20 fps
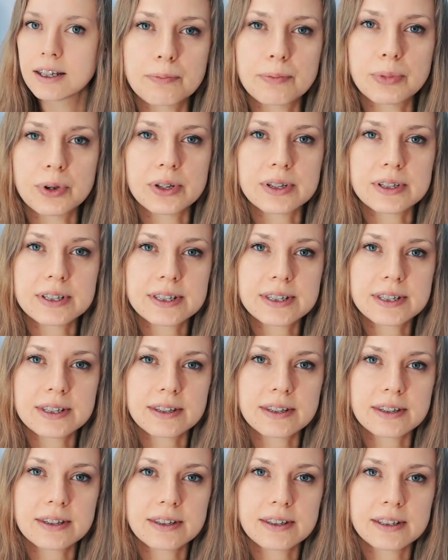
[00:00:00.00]
but
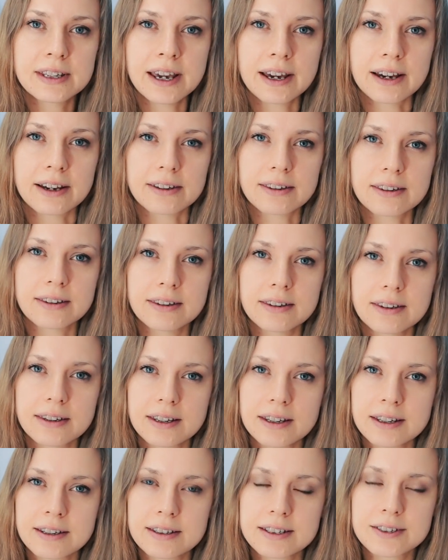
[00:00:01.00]
yeah
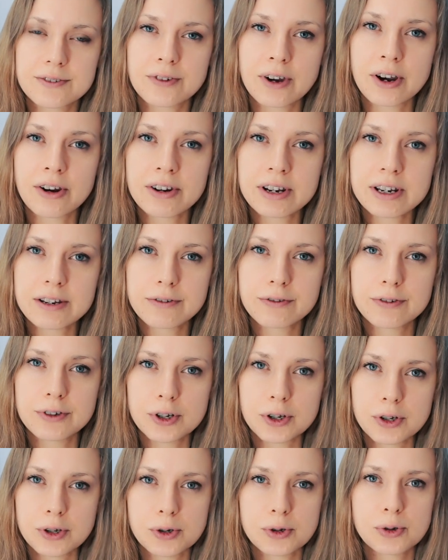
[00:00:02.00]
it's very
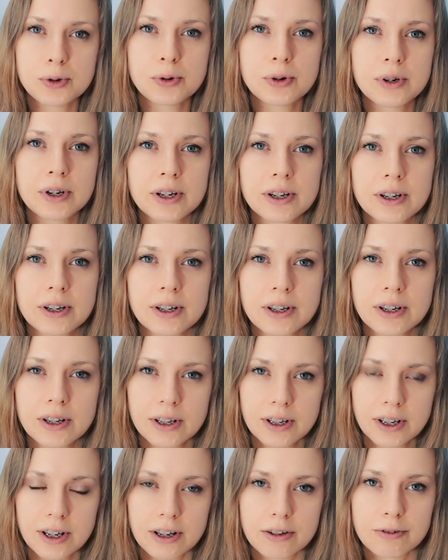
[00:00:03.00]
few
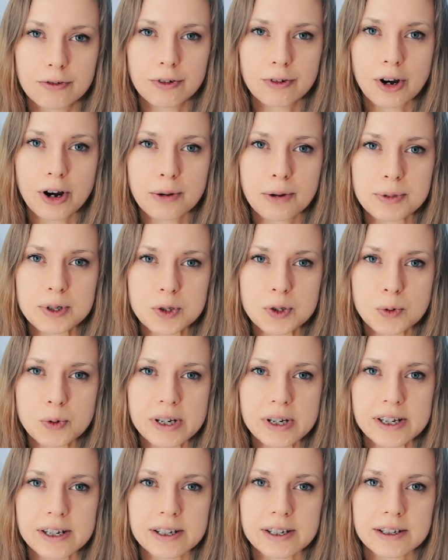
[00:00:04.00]
and far
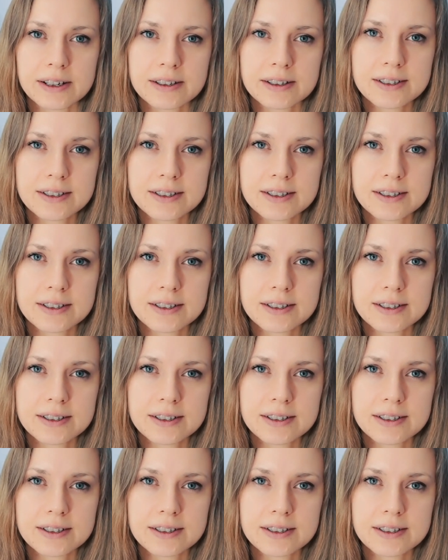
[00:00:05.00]
between